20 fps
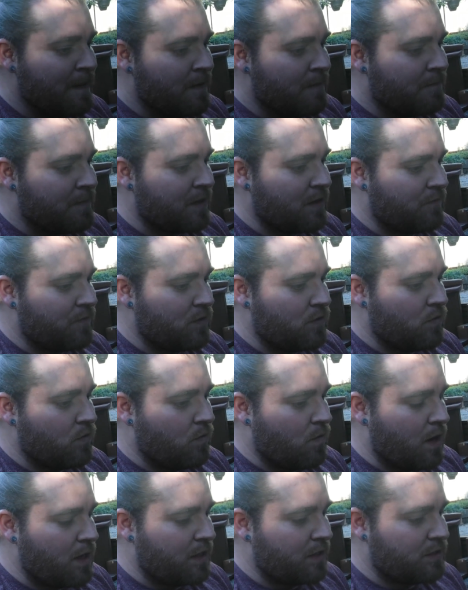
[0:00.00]
but if you
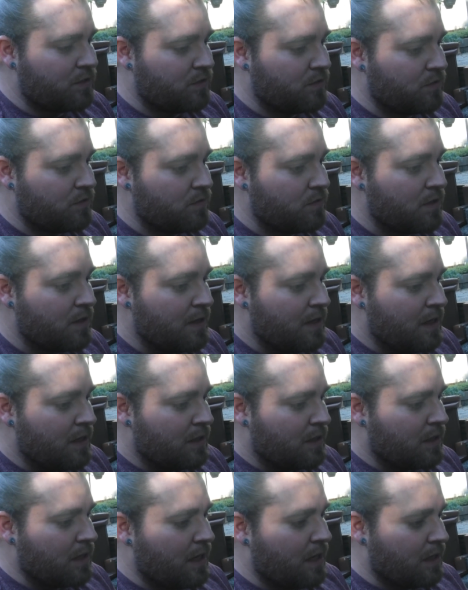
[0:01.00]
wanted to
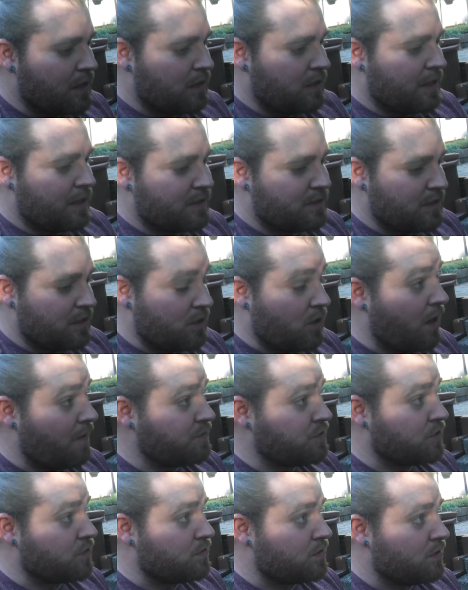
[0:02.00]
collect an
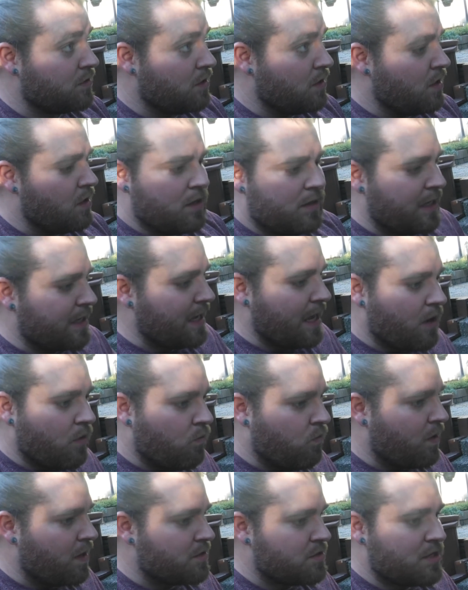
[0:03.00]
offshoot, like
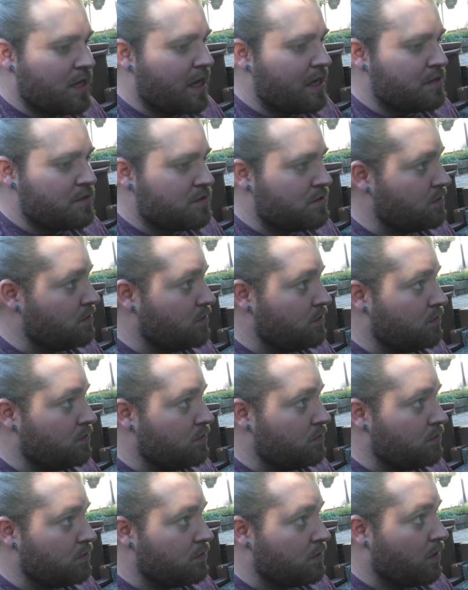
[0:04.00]
at what size can
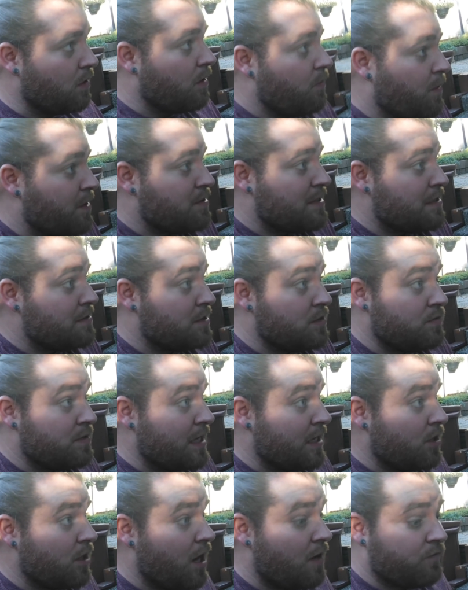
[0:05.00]
you
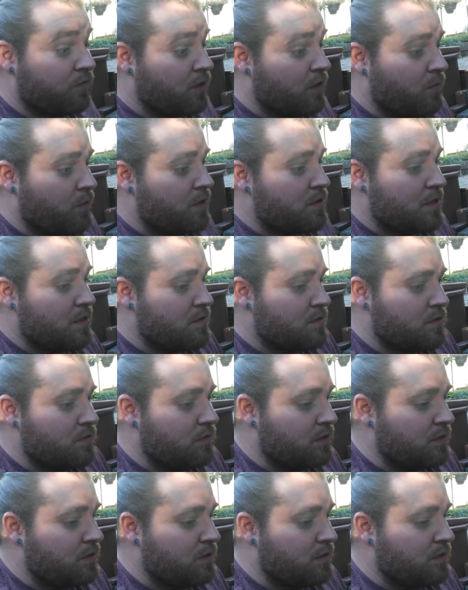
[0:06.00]
take it off, or at what size do you